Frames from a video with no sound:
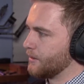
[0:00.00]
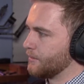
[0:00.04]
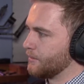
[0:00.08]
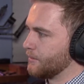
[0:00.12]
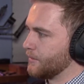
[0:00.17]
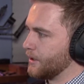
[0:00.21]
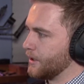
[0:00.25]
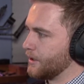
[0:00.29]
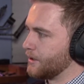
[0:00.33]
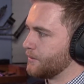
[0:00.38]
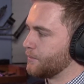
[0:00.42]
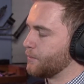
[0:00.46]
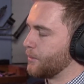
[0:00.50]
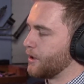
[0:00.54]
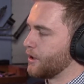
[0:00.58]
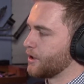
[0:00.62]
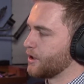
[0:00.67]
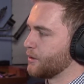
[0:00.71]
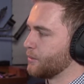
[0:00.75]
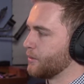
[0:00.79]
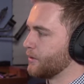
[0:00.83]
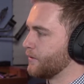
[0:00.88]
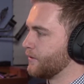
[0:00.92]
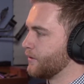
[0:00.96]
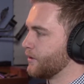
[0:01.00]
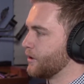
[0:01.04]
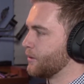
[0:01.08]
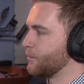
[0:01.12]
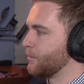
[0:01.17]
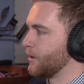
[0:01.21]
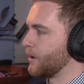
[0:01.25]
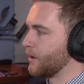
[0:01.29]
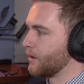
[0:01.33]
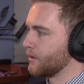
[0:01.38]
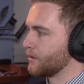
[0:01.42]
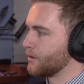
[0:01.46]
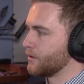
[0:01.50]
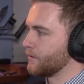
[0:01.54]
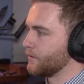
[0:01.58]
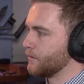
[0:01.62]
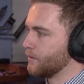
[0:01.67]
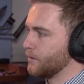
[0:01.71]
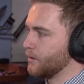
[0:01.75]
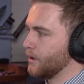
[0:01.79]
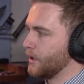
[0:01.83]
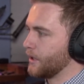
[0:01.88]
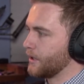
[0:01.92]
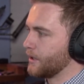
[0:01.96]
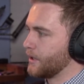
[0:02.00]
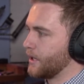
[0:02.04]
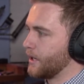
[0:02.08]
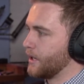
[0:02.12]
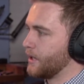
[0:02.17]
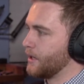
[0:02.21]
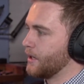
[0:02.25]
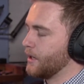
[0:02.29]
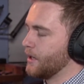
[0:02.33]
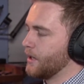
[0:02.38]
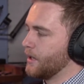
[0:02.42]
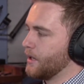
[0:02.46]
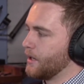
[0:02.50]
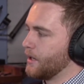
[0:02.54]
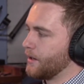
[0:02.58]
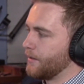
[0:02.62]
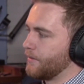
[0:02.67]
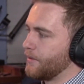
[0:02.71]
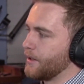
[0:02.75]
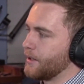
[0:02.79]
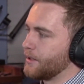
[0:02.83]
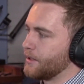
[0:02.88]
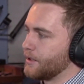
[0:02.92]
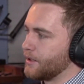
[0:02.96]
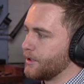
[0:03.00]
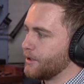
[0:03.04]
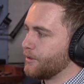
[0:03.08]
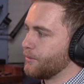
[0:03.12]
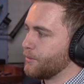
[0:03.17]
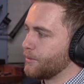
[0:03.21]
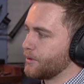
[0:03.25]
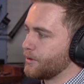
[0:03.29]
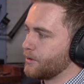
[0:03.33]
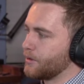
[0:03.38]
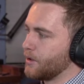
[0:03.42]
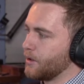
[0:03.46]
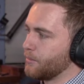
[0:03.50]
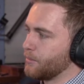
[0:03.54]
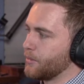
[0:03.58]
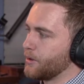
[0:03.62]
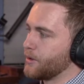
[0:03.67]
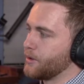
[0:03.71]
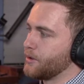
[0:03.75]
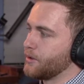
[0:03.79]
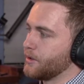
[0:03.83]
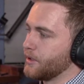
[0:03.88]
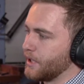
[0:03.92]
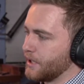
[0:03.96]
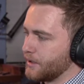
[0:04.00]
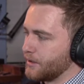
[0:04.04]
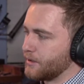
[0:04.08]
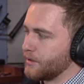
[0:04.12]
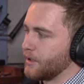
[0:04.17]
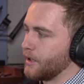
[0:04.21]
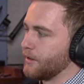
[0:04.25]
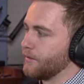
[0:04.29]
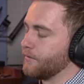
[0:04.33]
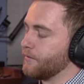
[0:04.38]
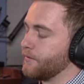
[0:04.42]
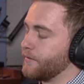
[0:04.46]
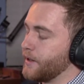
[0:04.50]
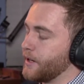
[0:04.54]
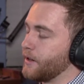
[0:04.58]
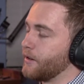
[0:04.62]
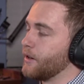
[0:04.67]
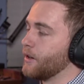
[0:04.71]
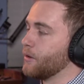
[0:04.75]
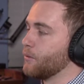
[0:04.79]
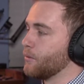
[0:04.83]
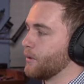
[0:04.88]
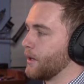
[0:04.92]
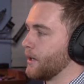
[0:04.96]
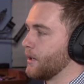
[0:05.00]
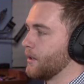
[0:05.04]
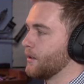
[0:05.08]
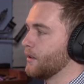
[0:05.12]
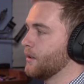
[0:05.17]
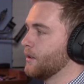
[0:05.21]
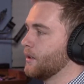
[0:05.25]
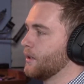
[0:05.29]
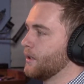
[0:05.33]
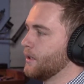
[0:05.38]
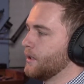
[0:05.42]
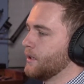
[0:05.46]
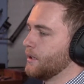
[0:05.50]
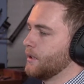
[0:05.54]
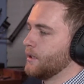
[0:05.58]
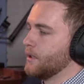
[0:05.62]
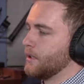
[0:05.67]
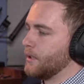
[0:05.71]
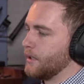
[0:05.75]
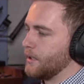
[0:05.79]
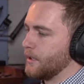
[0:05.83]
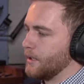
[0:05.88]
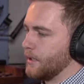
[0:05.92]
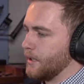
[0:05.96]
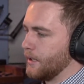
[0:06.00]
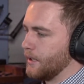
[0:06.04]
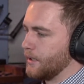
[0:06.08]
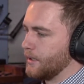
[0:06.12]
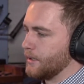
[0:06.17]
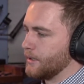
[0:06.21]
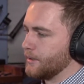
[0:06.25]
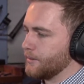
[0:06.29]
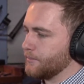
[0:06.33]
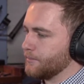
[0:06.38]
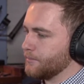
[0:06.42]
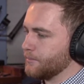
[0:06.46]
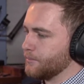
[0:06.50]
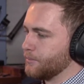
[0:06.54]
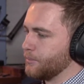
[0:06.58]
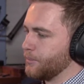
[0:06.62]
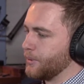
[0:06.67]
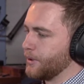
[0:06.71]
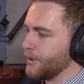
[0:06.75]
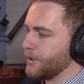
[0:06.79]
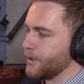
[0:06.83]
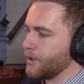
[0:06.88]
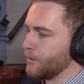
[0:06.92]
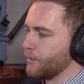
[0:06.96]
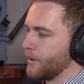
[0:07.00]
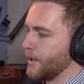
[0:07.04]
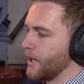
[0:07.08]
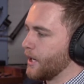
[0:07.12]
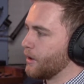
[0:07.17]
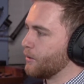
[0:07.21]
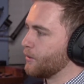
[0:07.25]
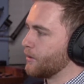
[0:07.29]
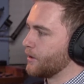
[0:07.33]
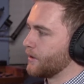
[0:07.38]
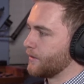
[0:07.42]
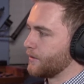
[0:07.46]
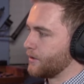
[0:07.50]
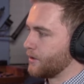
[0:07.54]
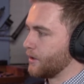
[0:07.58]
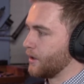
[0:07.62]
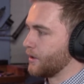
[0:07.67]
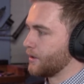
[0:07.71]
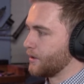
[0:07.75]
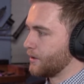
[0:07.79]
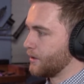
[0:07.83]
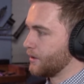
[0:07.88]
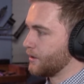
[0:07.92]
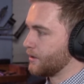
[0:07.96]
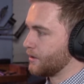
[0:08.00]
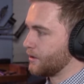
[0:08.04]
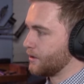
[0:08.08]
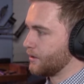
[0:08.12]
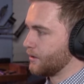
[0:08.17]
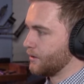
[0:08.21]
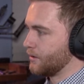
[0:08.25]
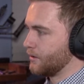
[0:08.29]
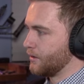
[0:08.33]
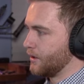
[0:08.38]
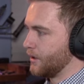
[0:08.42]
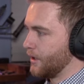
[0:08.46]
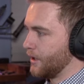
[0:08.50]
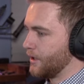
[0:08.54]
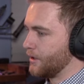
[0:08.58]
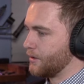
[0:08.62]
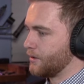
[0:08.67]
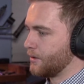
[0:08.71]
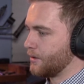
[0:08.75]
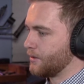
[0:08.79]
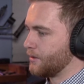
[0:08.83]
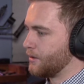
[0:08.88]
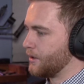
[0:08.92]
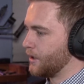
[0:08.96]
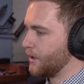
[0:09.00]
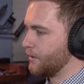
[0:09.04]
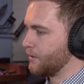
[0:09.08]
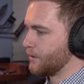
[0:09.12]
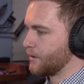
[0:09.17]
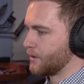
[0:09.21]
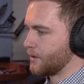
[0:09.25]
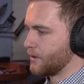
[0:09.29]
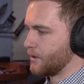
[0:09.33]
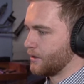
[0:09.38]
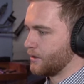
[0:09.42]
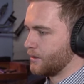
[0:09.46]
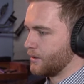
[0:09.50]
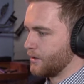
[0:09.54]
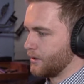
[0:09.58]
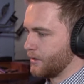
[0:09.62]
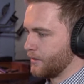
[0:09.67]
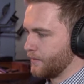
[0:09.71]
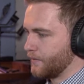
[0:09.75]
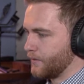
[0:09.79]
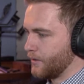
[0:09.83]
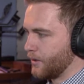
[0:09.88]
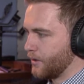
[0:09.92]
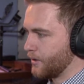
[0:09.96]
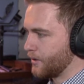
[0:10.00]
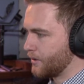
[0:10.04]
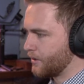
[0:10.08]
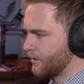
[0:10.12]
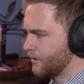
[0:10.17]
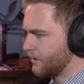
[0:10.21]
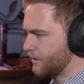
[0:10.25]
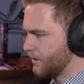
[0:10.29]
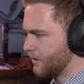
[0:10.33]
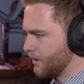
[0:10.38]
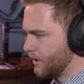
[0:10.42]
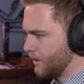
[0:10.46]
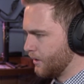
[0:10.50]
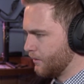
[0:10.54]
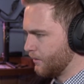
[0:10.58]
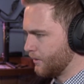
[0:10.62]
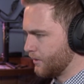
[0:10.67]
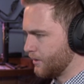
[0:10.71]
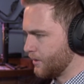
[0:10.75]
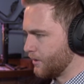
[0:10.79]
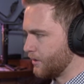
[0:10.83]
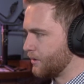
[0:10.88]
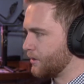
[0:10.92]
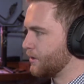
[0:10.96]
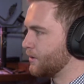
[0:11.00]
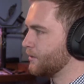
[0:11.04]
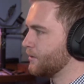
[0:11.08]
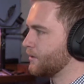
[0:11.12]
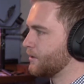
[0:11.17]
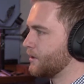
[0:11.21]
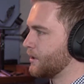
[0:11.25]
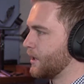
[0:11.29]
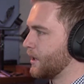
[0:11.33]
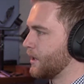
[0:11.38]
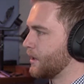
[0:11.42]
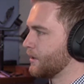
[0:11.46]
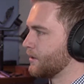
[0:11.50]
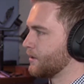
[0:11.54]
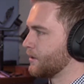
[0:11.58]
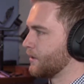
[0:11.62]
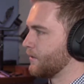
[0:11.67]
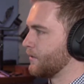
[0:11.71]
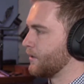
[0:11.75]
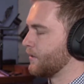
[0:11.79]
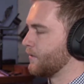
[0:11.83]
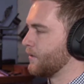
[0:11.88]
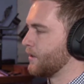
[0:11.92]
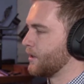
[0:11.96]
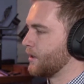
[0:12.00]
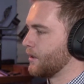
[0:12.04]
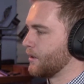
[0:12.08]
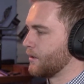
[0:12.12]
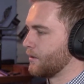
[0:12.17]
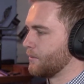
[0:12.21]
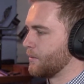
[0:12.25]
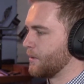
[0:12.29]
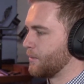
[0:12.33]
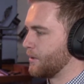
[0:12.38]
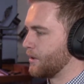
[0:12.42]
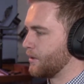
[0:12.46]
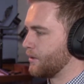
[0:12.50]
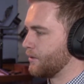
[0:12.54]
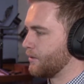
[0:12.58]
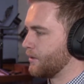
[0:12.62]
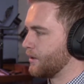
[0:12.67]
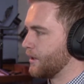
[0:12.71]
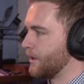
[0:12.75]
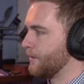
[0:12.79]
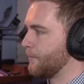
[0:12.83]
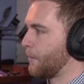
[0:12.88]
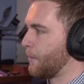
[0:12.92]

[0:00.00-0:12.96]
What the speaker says: It's possible for the bottle to fall like that. If they did it with stop motion, it's done very well. But the way I would have shot this intro sequence, literally the first, what's this, 2 seconds of the video, maybe 3,